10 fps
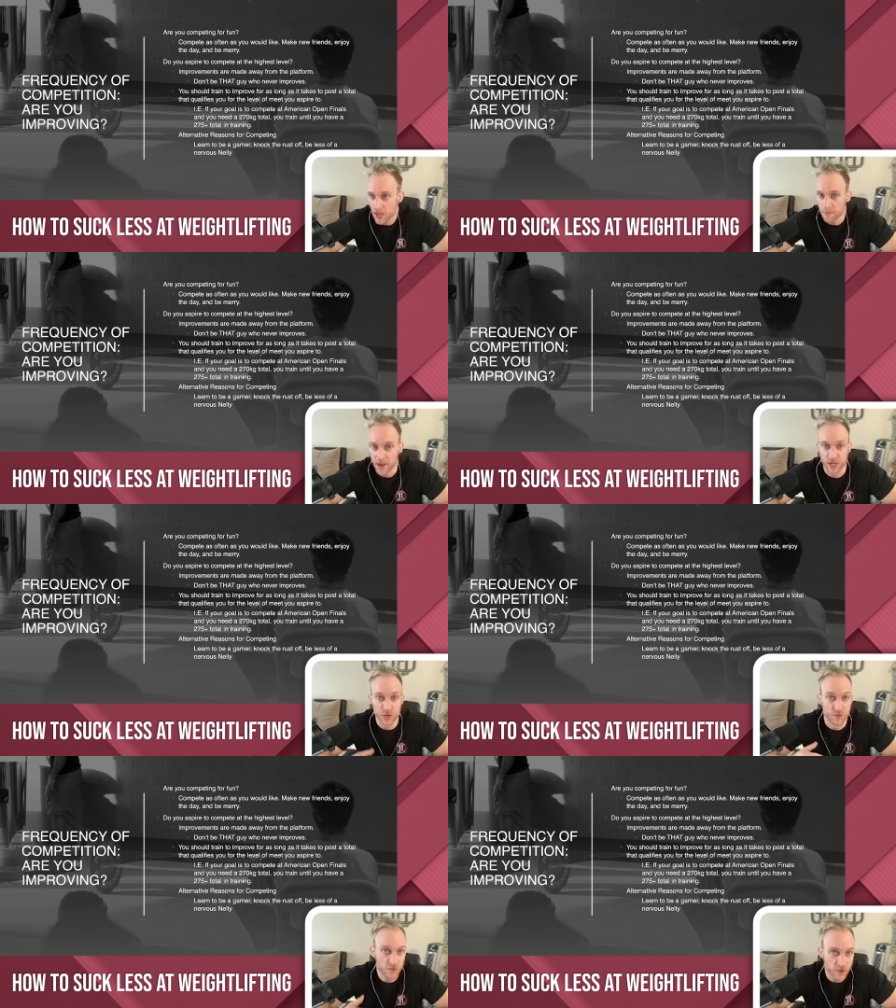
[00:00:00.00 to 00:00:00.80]
Make
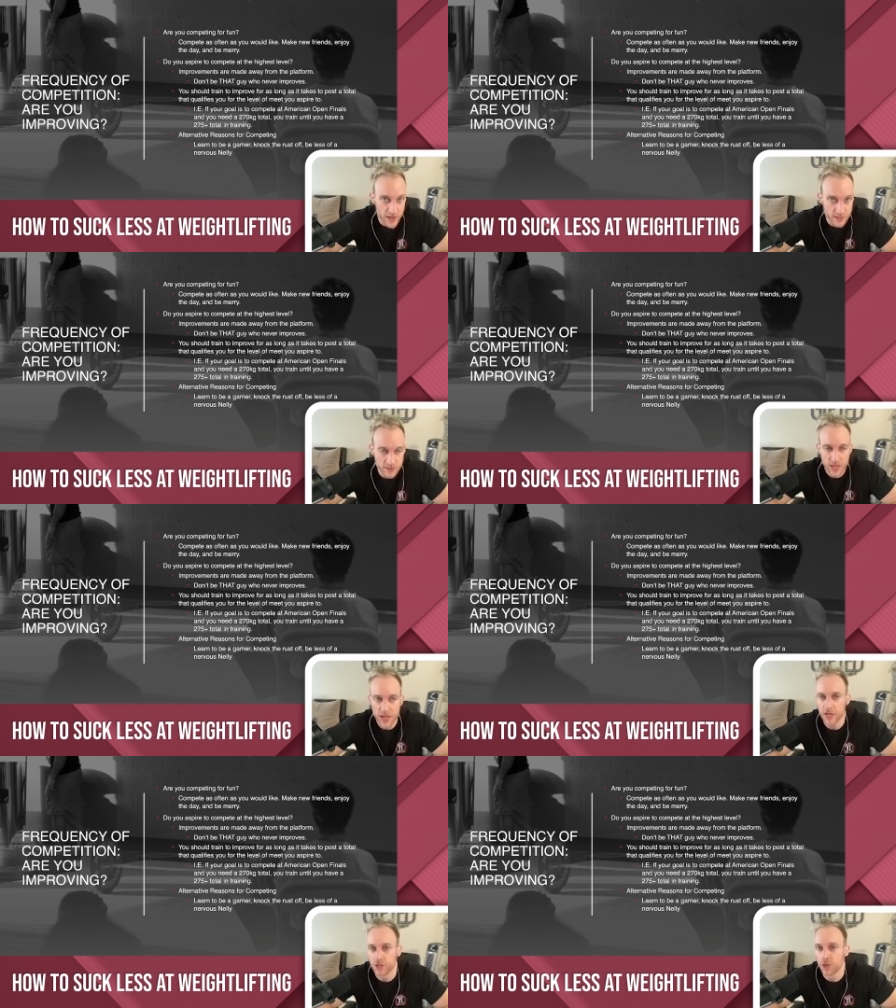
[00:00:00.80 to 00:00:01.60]
new friends,
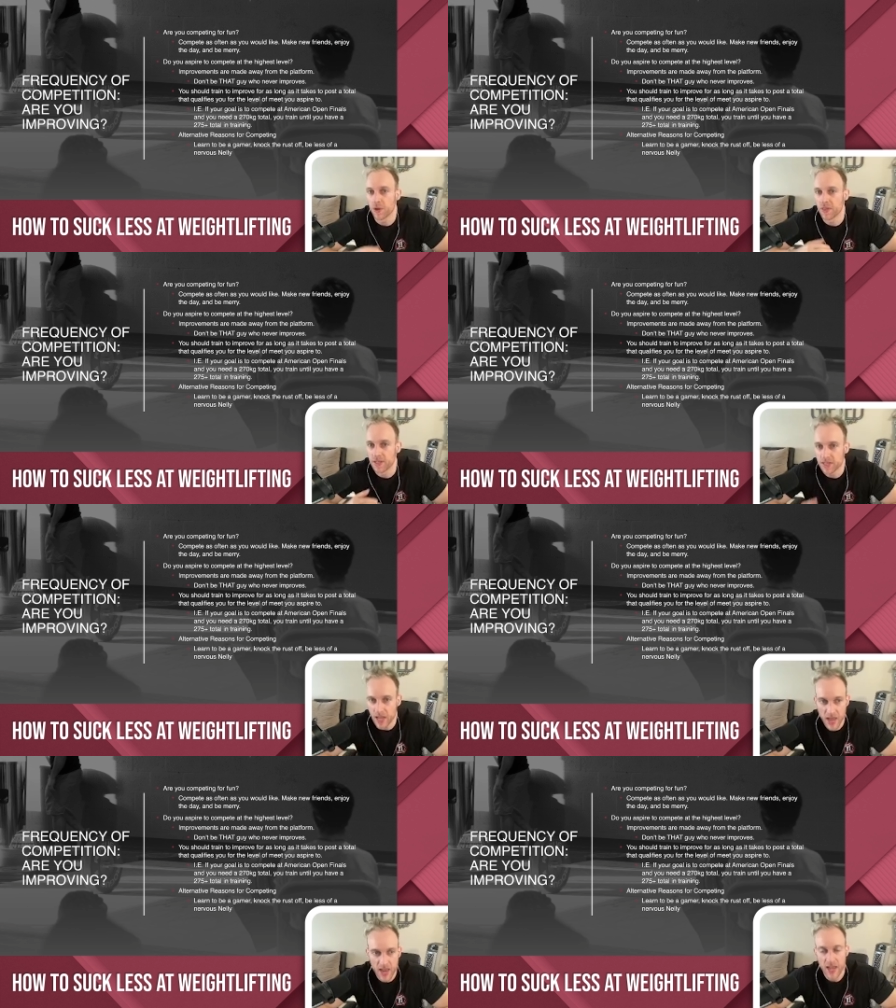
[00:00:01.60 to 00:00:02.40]
enjoy the
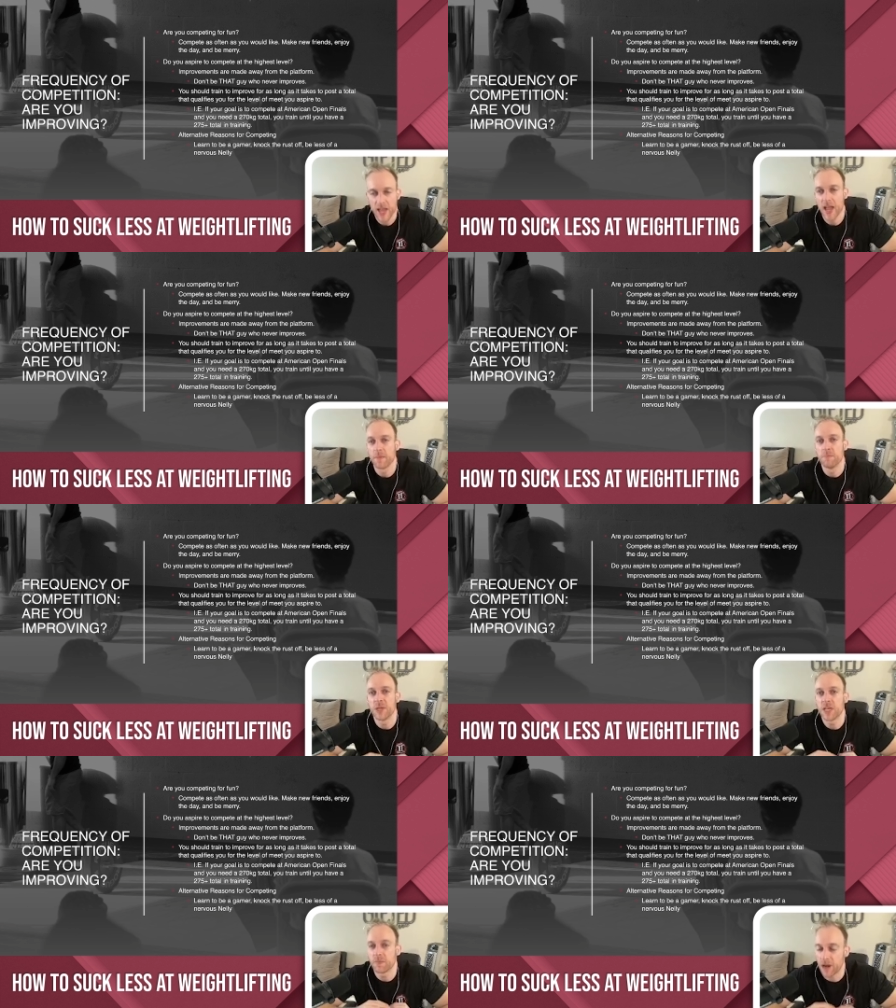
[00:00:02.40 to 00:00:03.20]
day, and
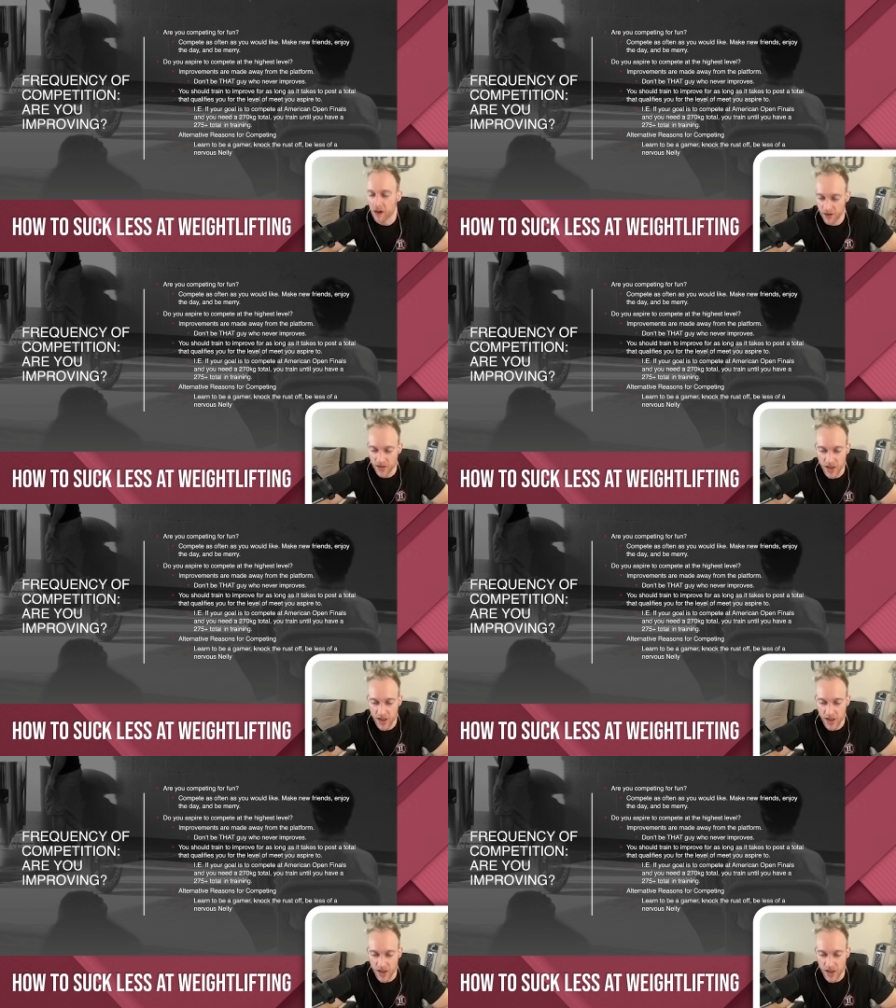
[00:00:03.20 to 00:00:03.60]
be merry.